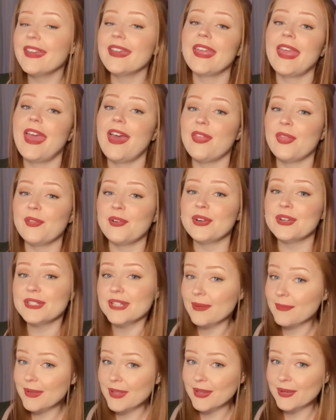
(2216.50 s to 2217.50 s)
Catherine
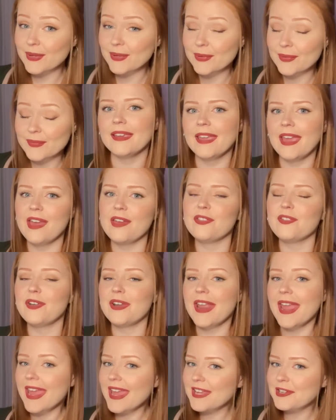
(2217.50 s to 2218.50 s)
W, Catherine
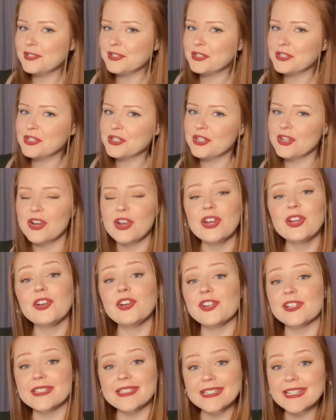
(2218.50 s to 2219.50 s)
H,
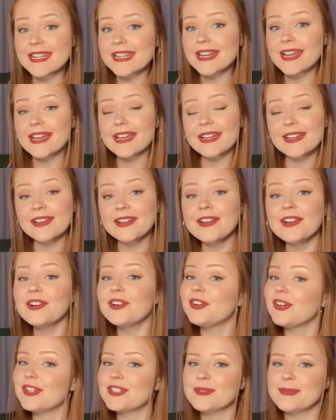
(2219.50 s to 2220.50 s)
Christina,
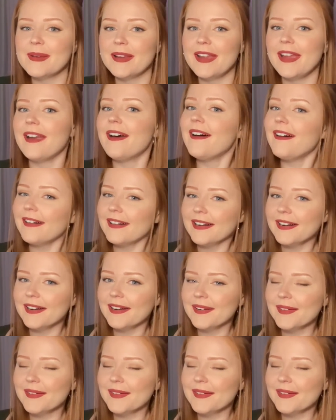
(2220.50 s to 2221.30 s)
Chris Mary R,